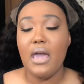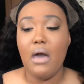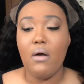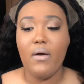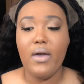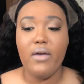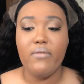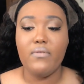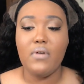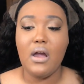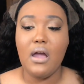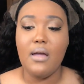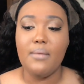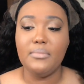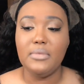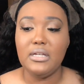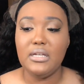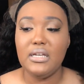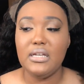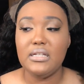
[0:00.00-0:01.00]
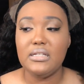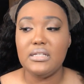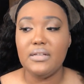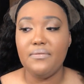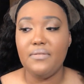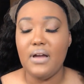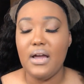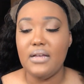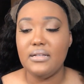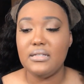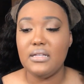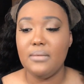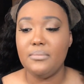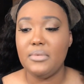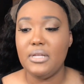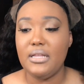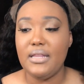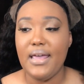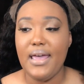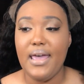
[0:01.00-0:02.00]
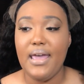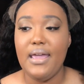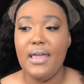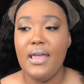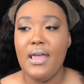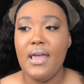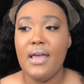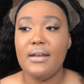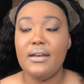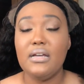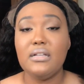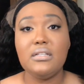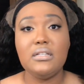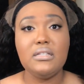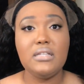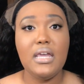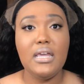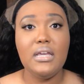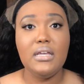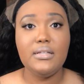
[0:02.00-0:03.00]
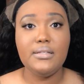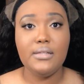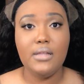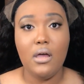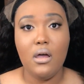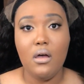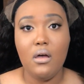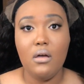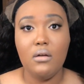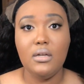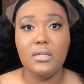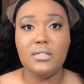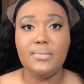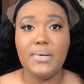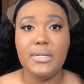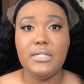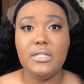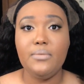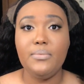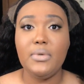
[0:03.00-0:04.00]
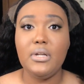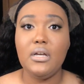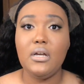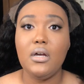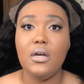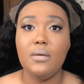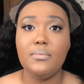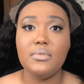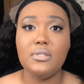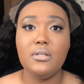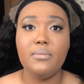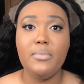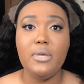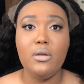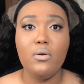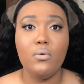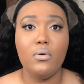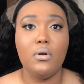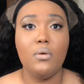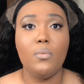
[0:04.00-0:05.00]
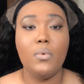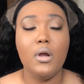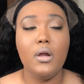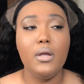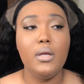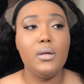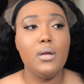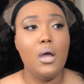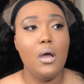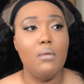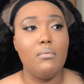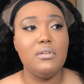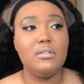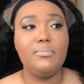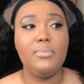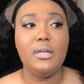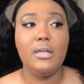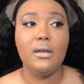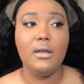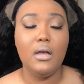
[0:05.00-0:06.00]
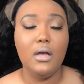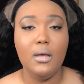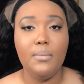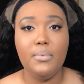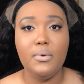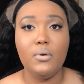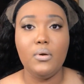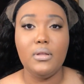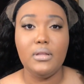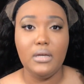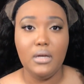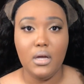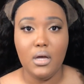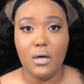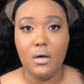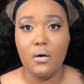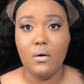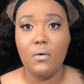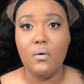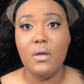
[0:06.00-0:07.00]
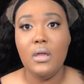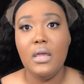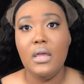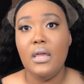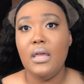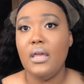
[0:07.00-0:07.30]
However, I'm looking to find something that doesn't take as long, especially when it comes to me going to work and always being up and on the go.